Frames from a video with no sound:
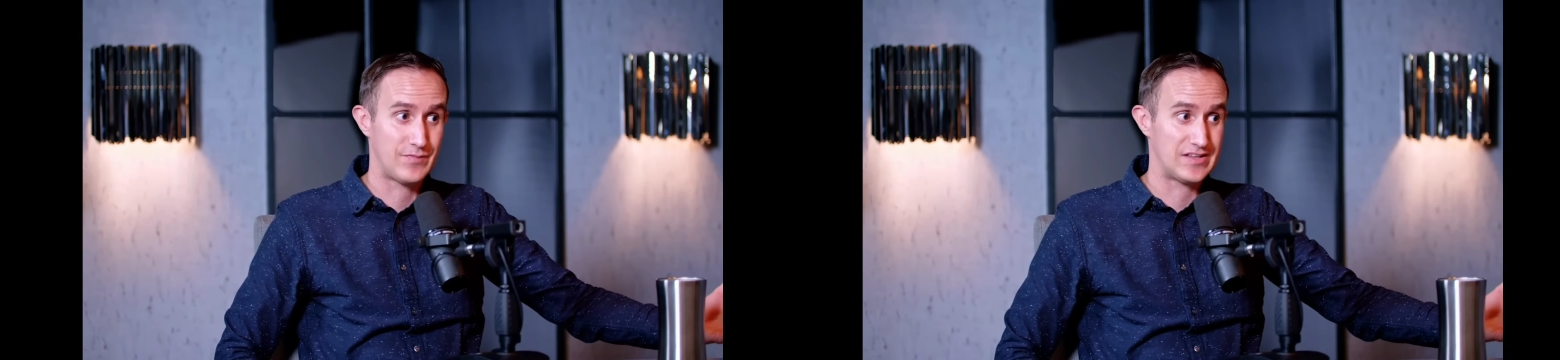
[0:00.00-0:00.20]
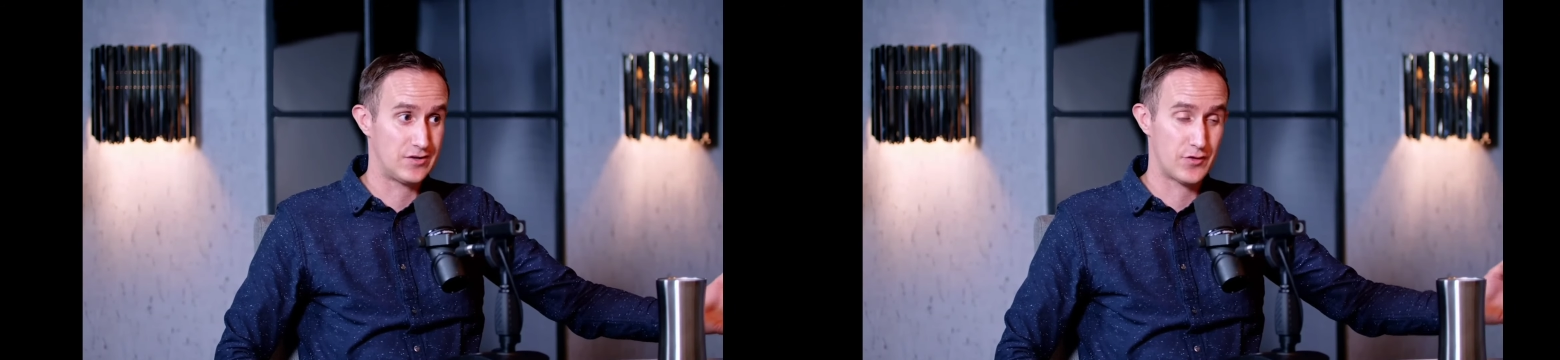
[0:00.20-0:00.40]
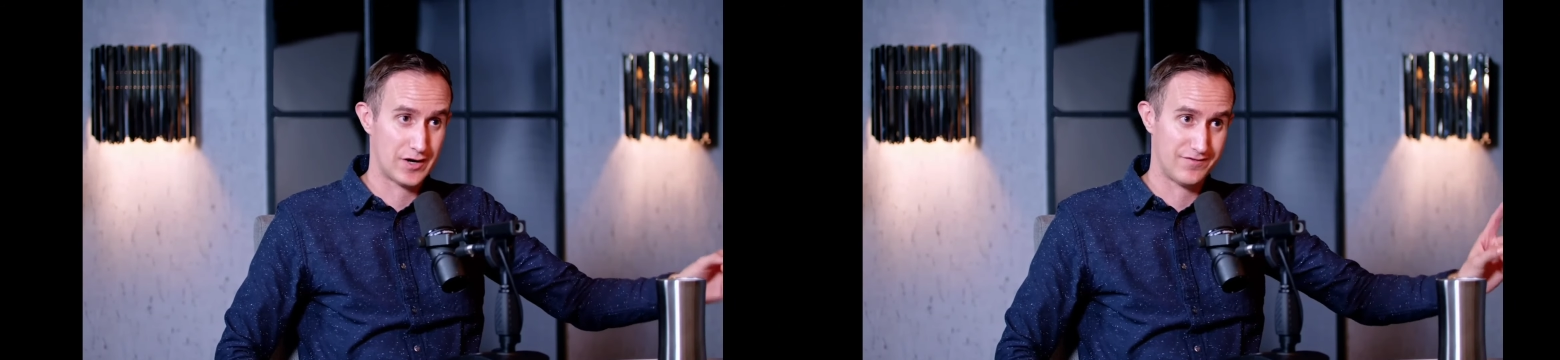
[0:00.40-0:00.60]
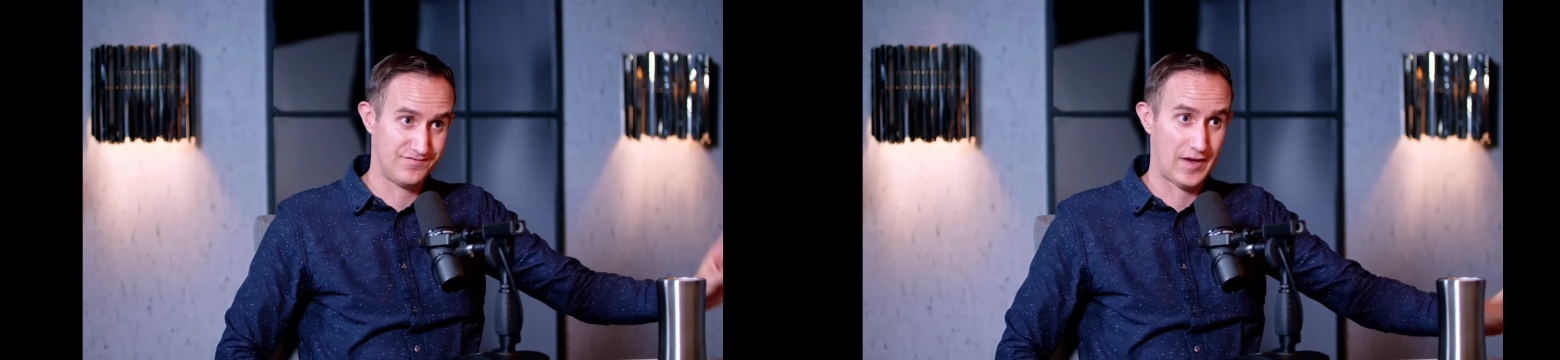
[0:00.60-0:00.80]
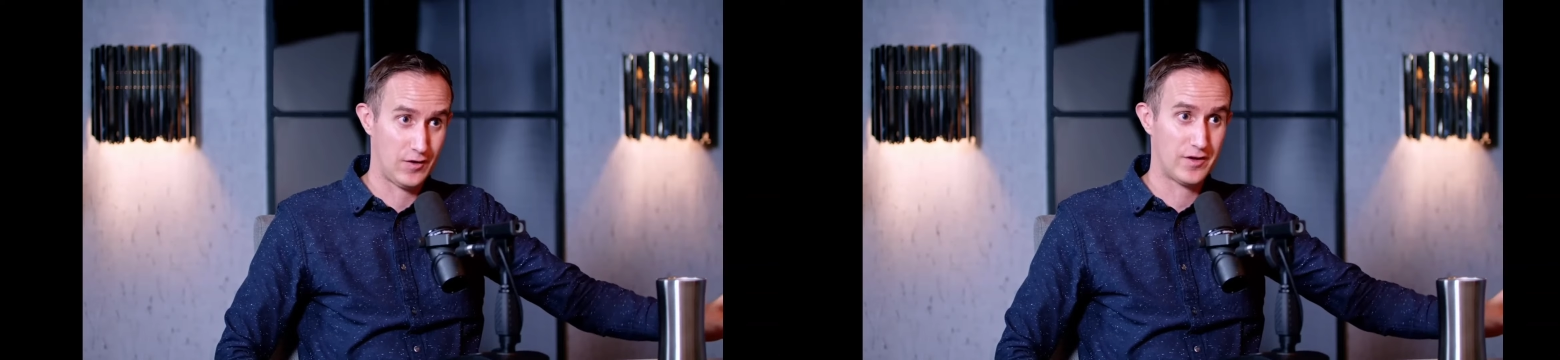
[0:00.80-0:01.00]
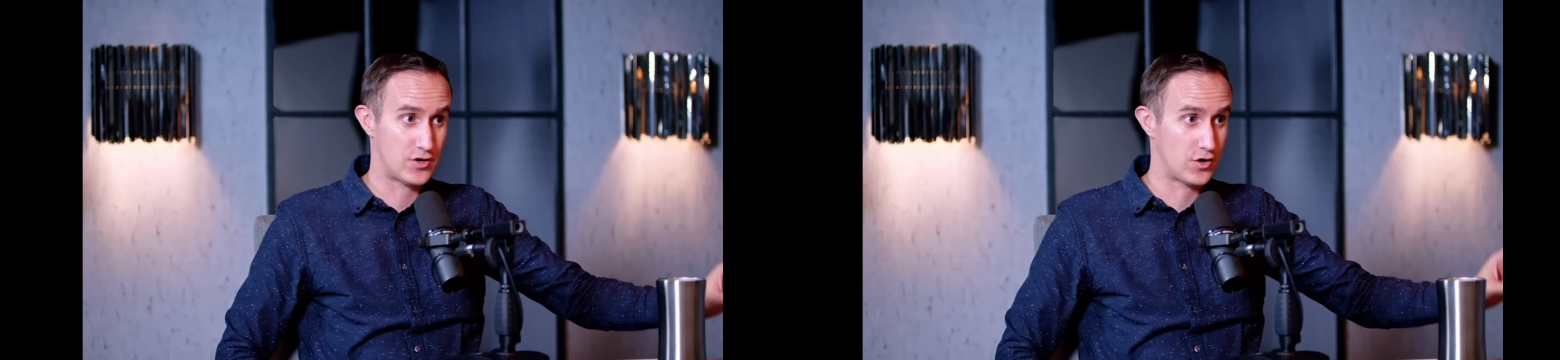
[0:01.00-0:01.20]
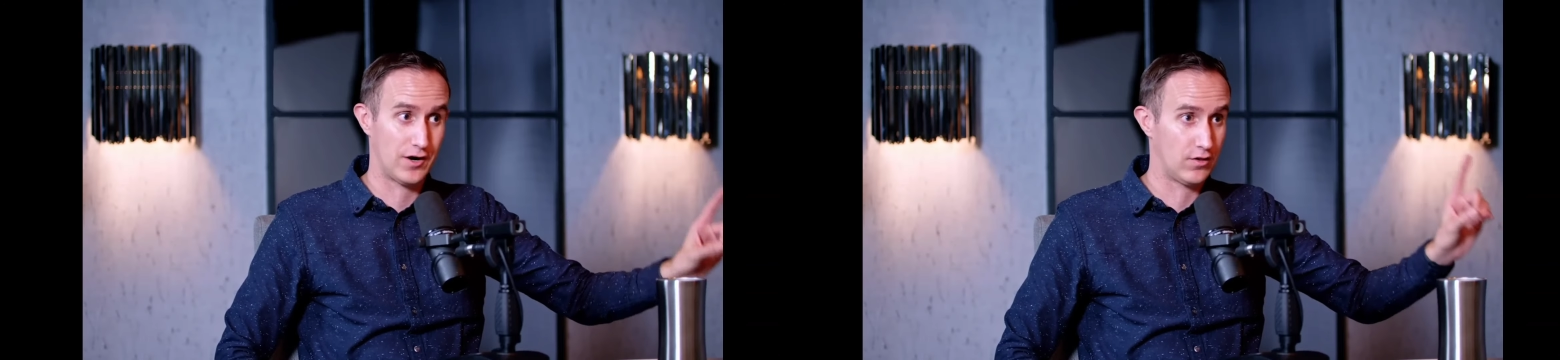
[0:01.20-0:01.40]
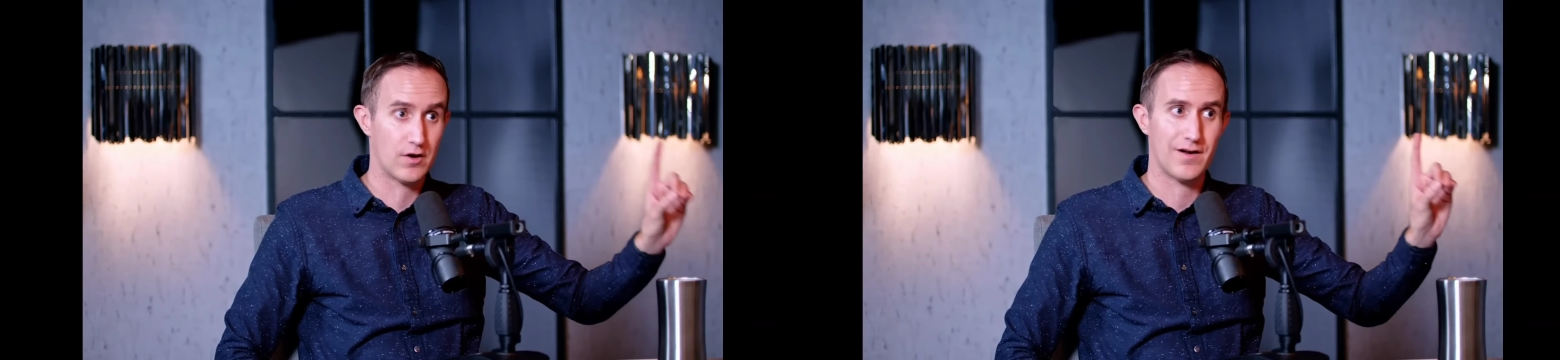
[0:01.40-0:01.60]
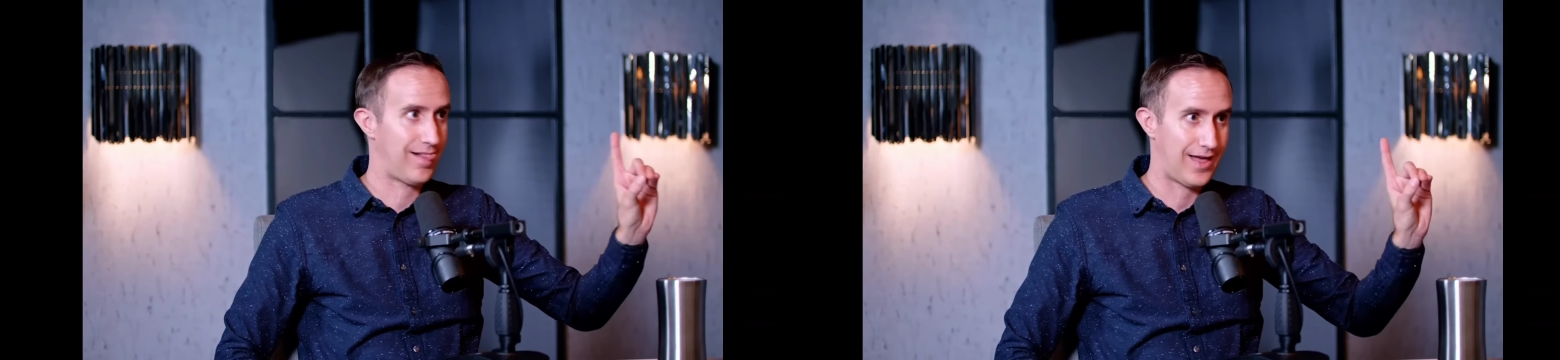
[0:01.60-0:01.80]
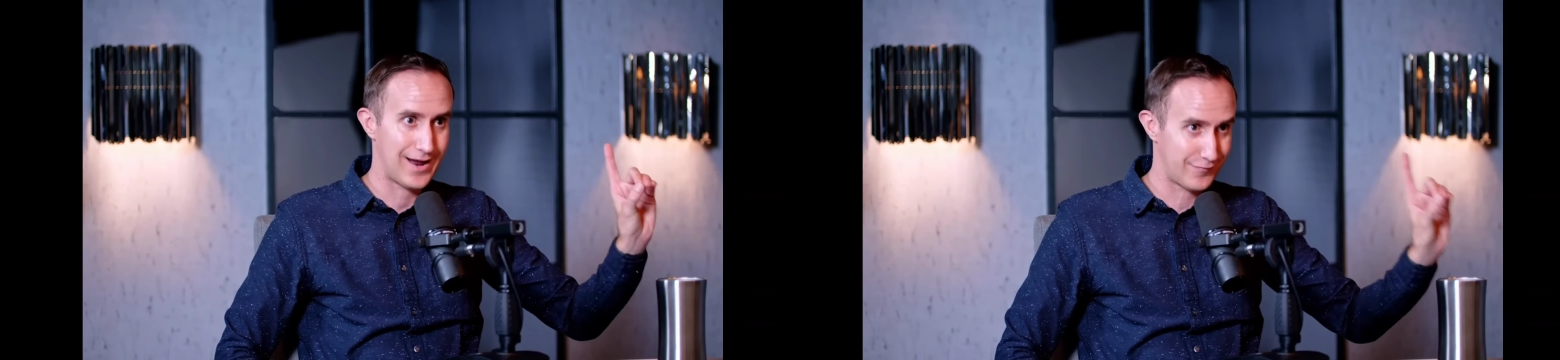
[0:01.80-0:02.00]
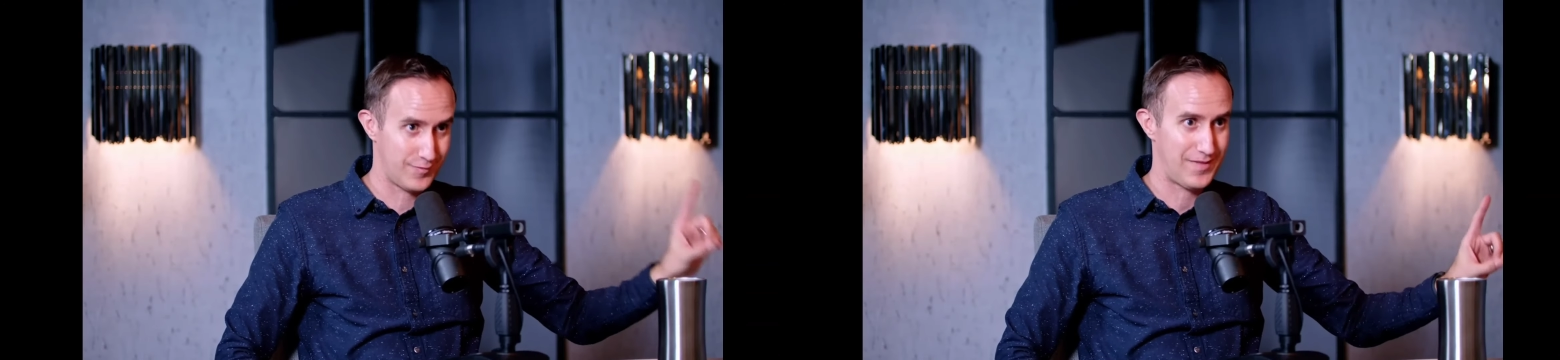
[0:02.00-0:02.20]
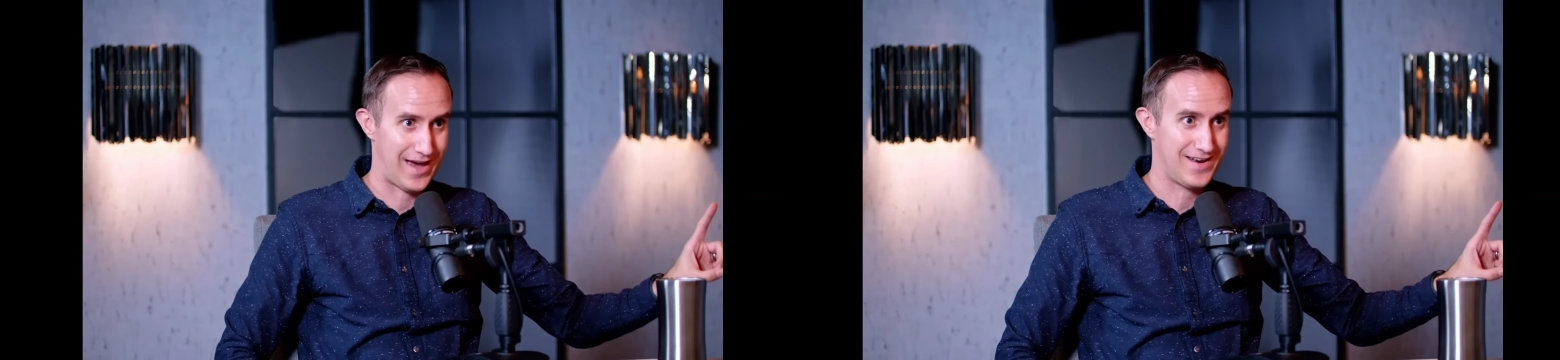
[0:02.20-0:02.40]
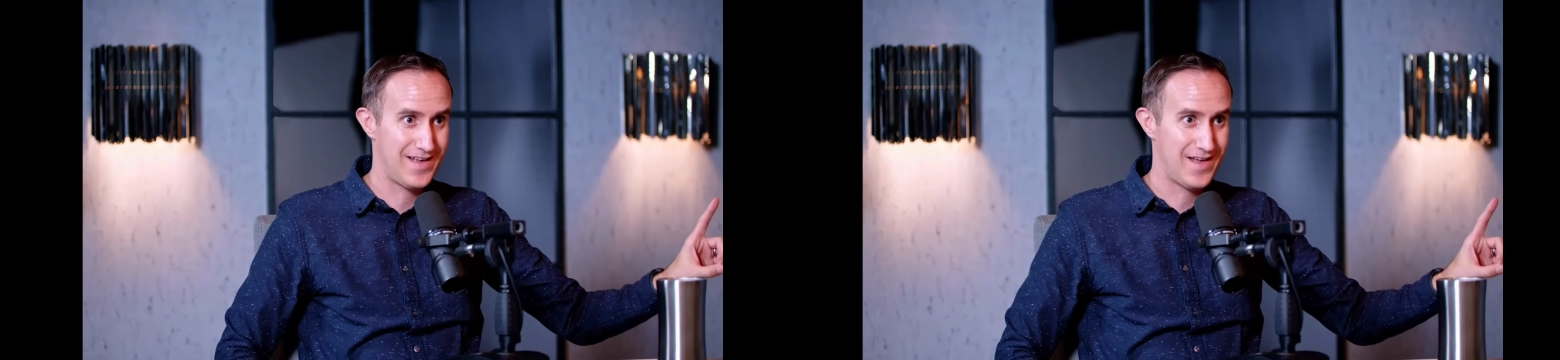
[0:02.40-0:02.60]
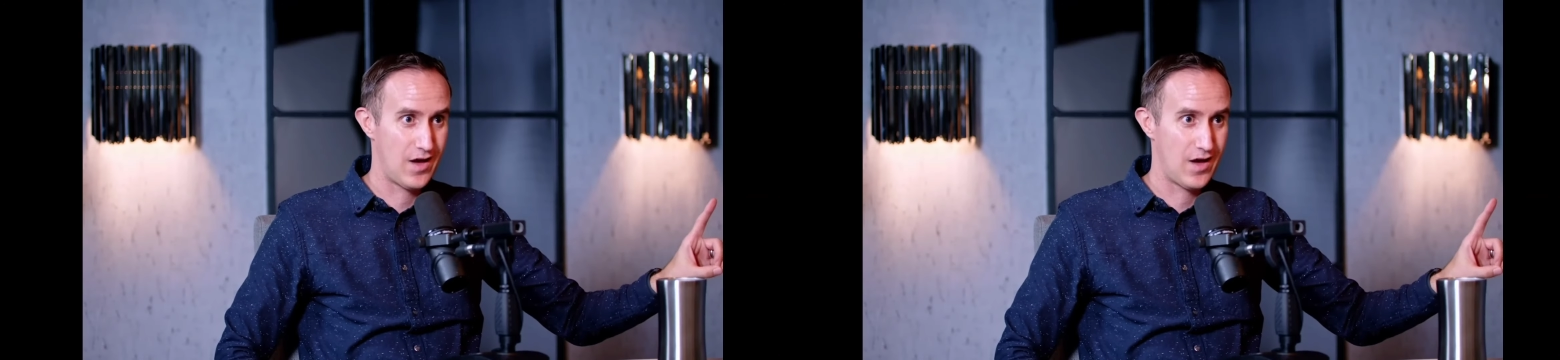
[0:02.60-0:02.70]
It's either going to fail and you're going to learn a lot from that,